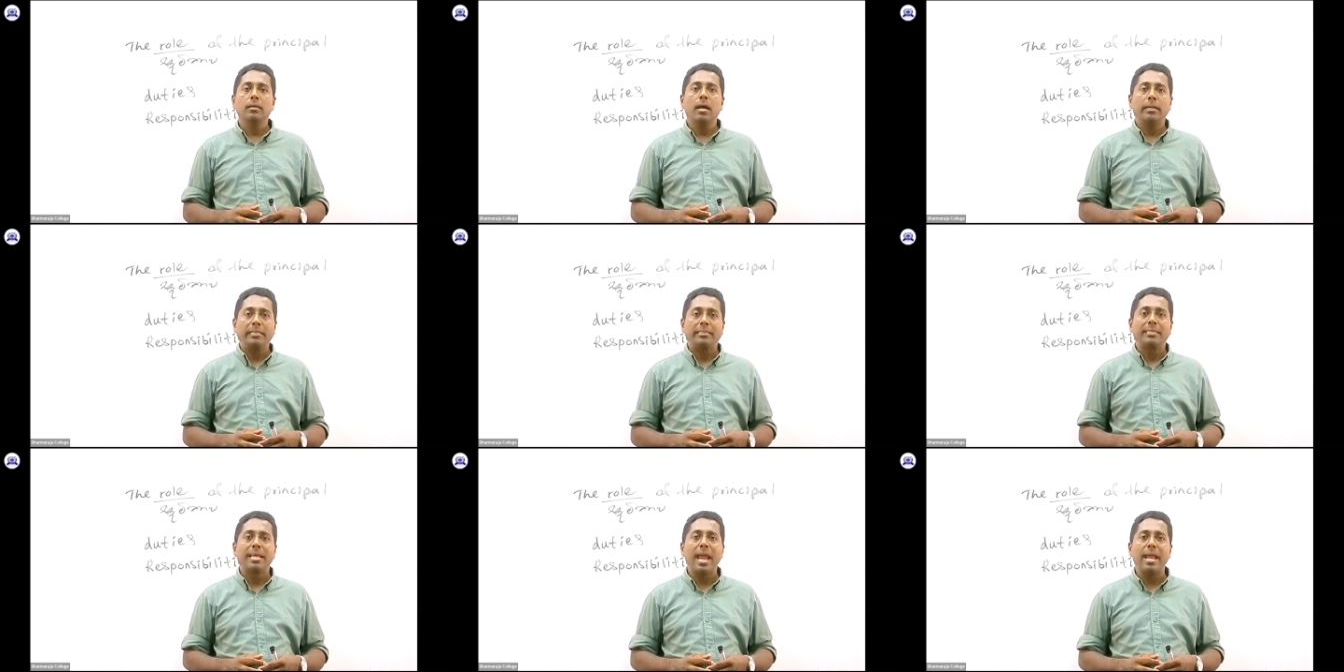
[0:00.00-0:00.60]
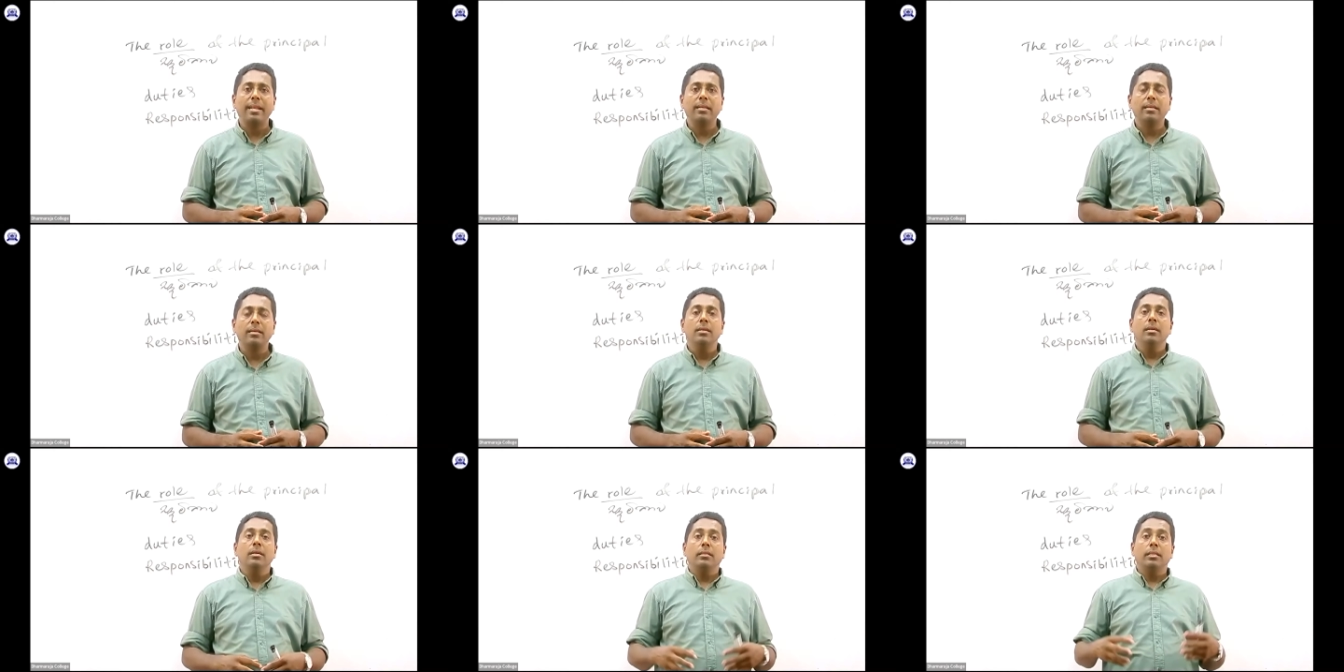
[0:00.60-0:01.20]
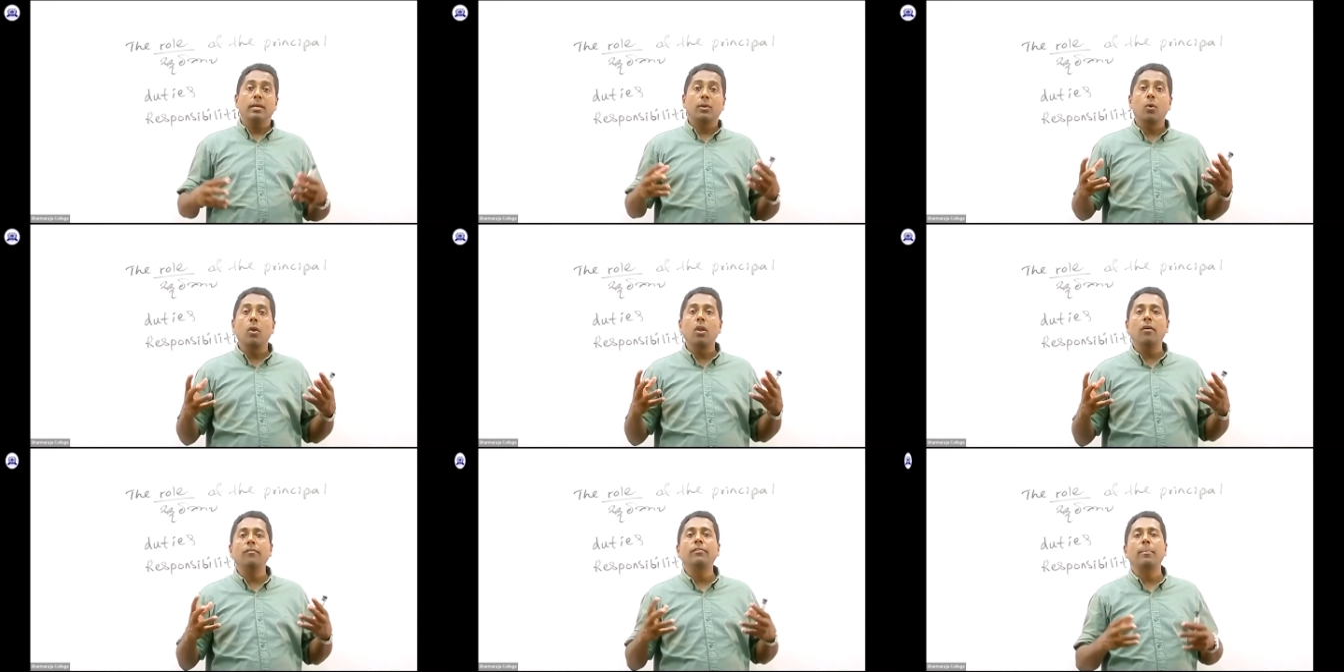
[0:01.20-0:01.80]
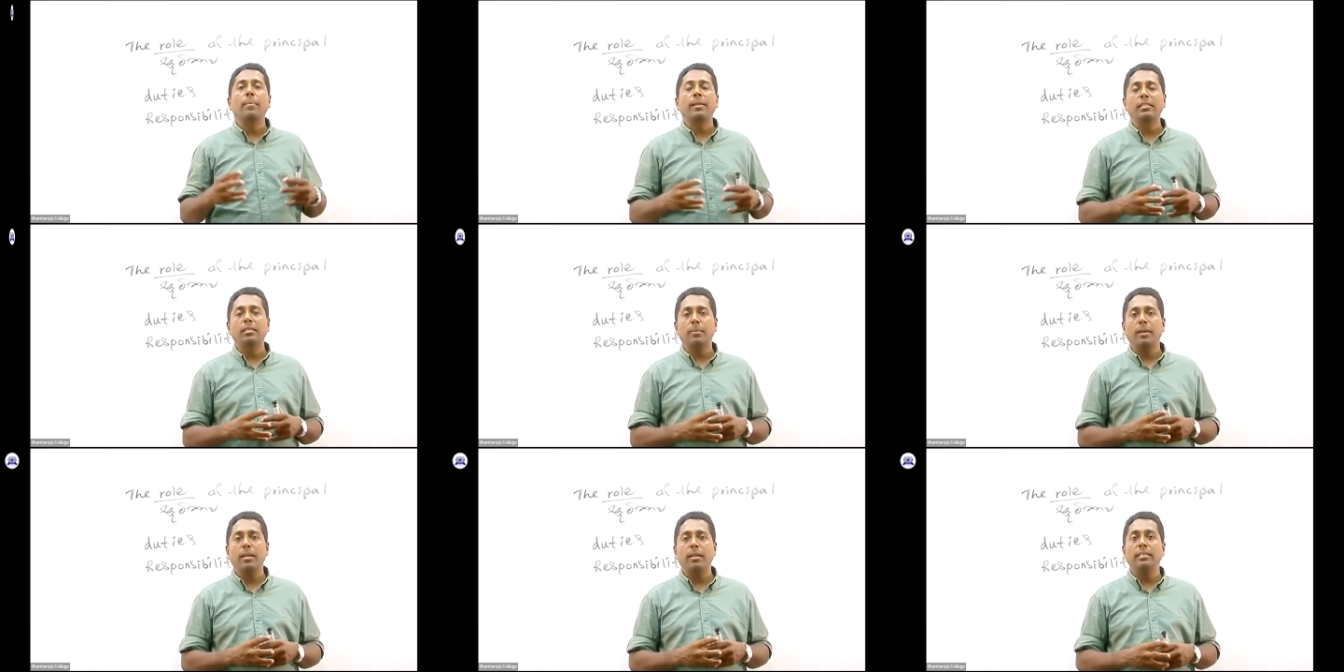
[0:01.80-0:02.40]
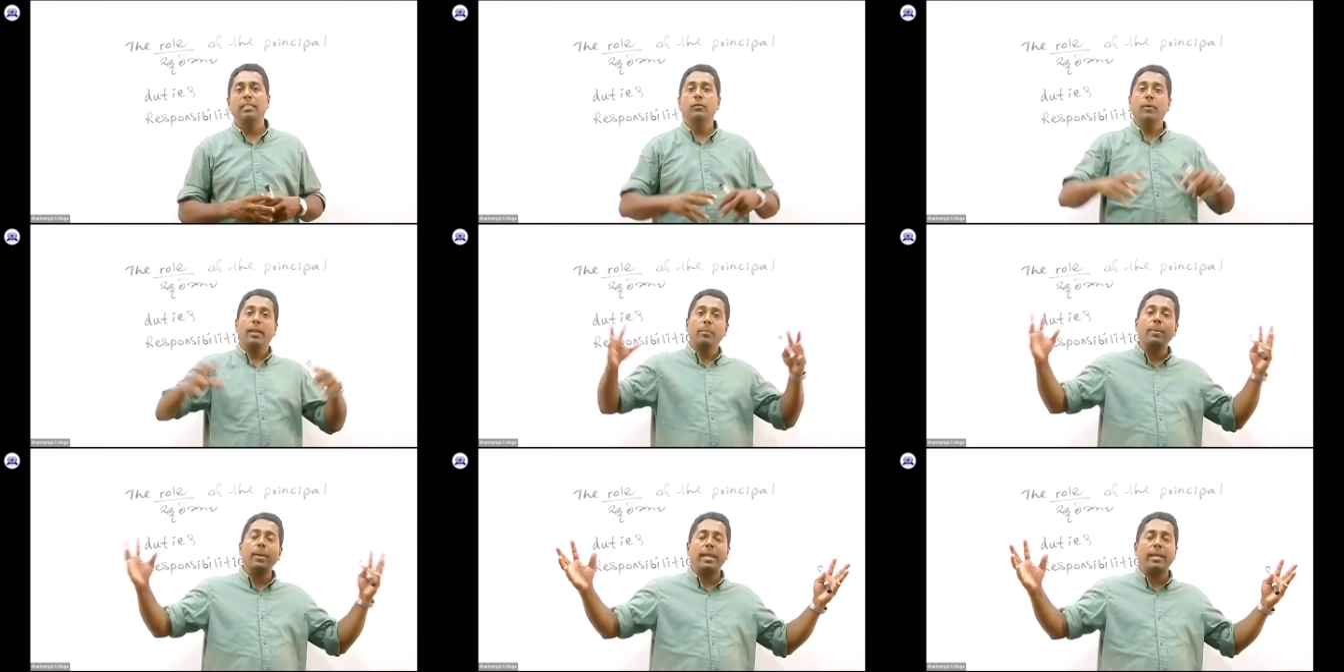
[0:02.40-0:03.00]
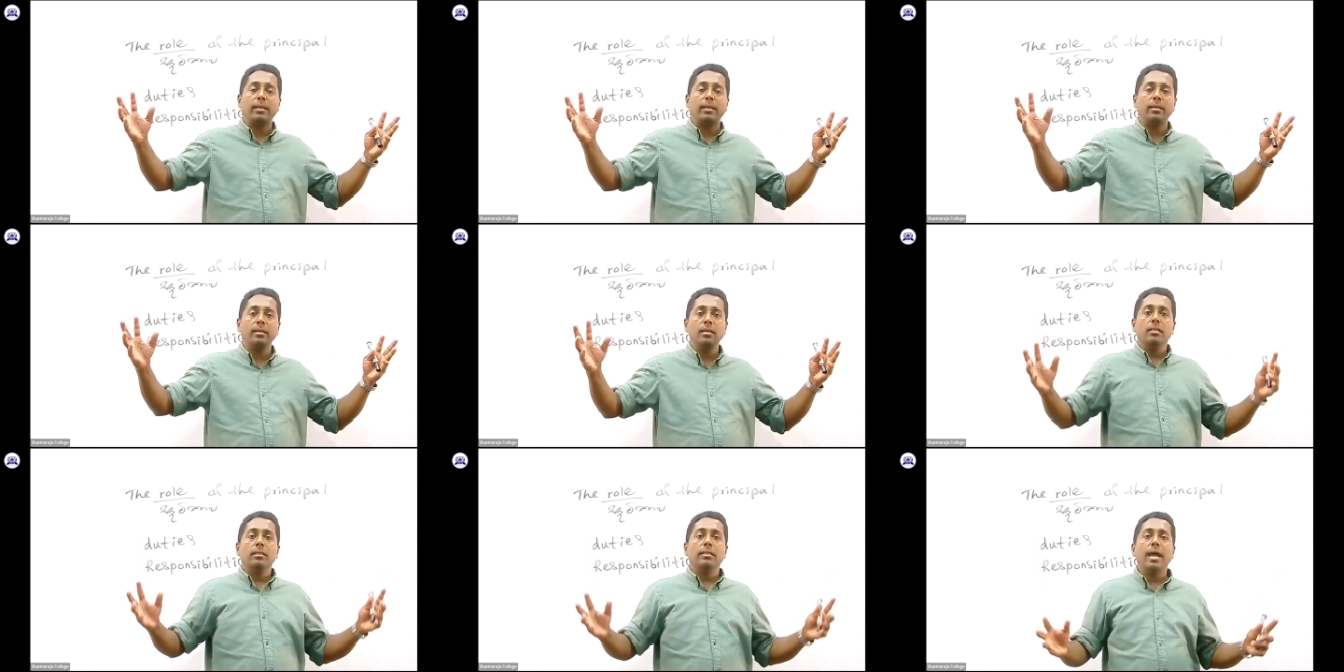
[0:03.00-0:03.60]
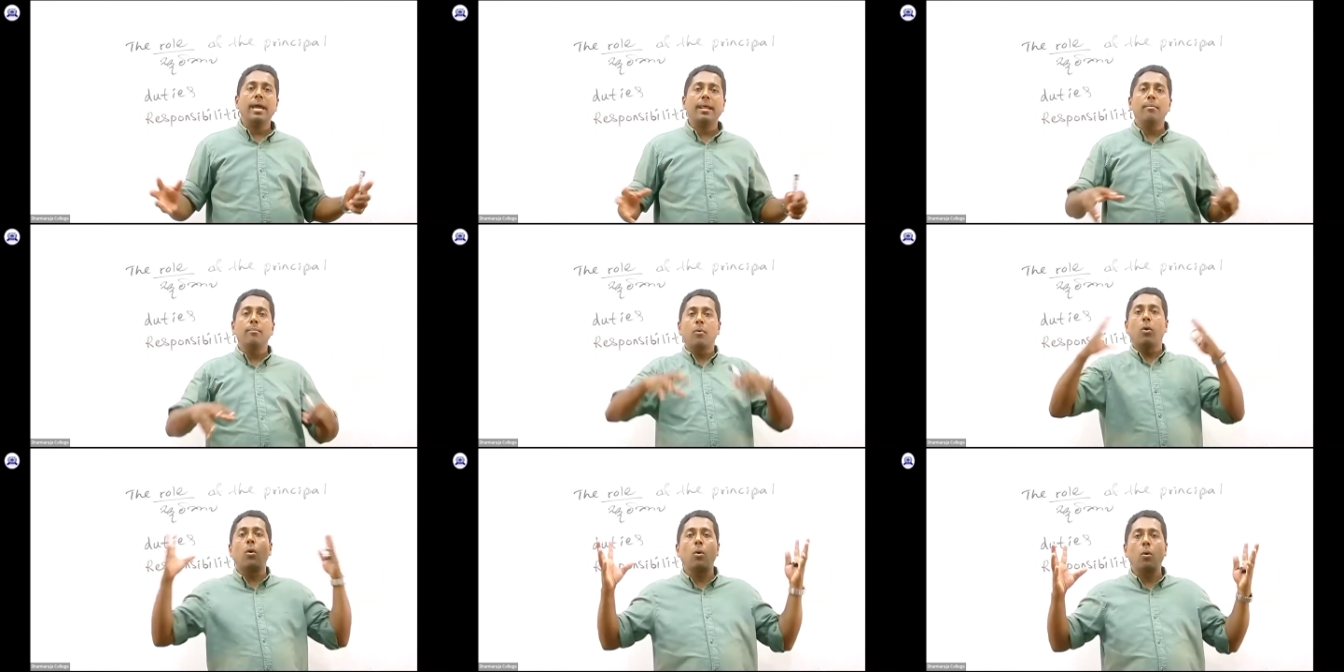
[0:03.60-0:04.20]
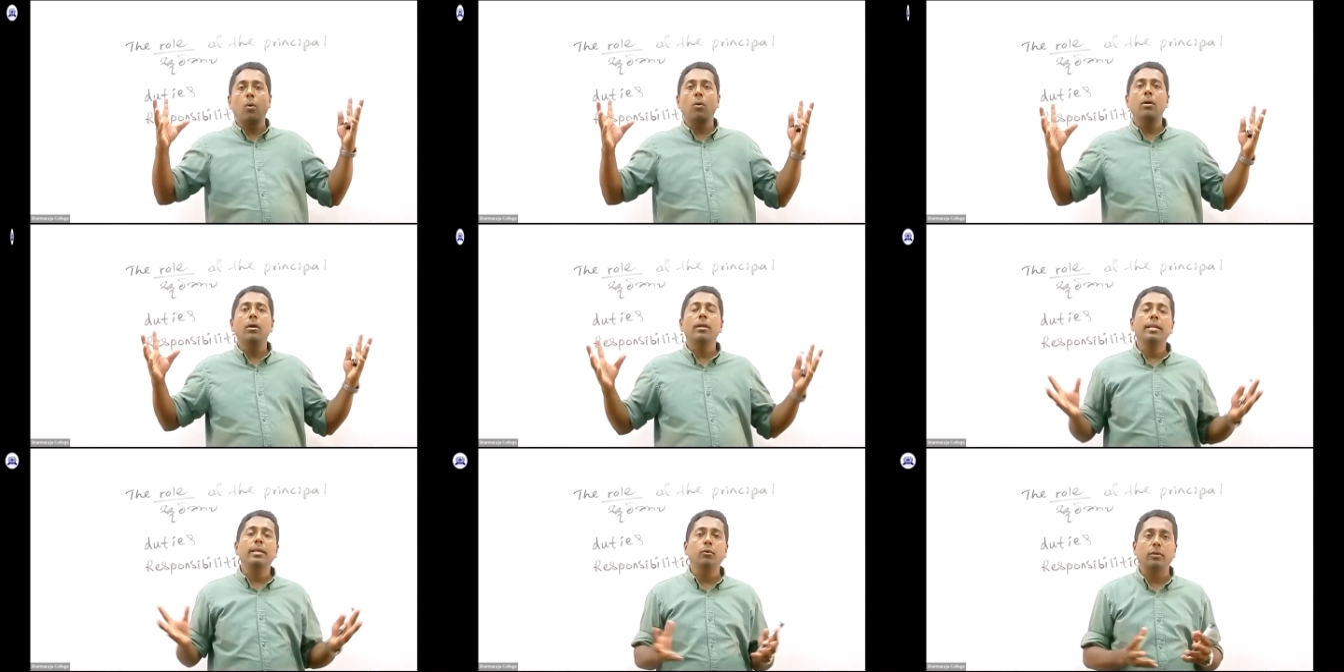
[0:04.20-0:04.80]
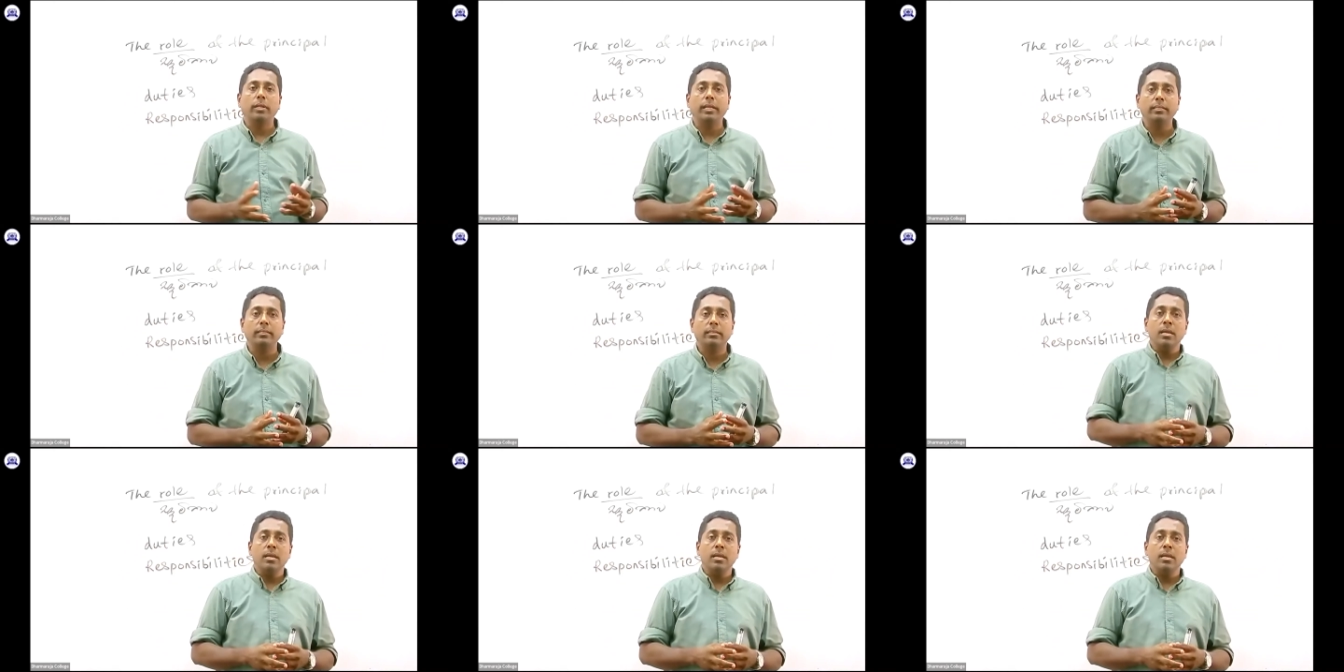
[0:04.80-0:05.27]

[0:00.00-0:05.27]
Understand? The role of the principal is very big. There are more duties.